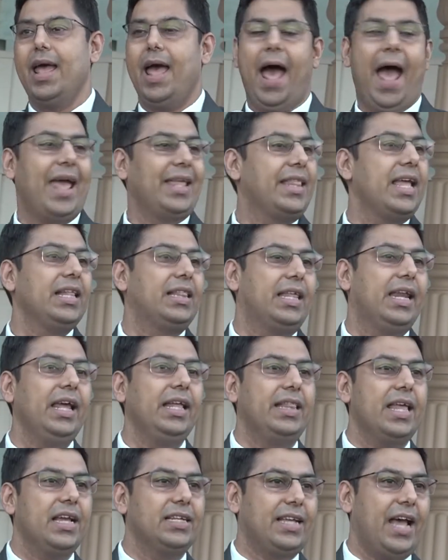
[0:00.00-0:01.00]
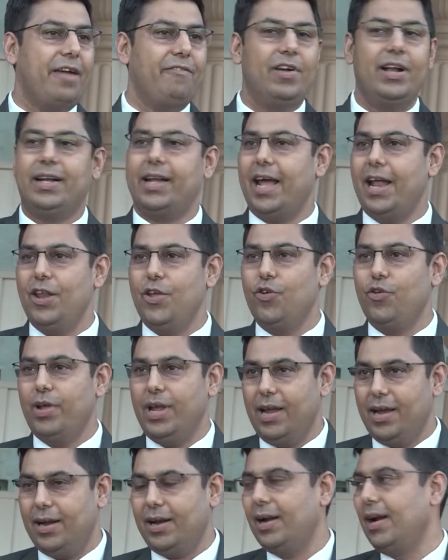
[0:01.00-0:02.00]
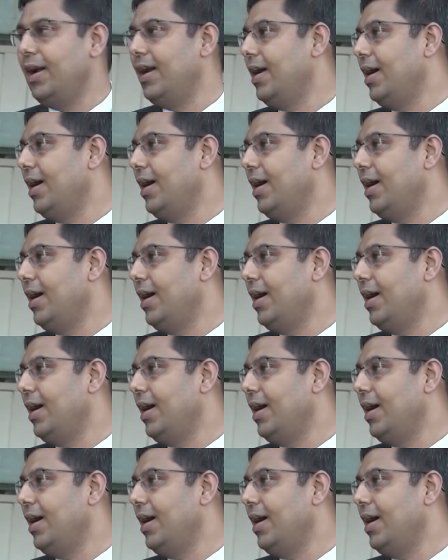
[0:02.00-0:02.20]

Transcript: I think three things I will tell you here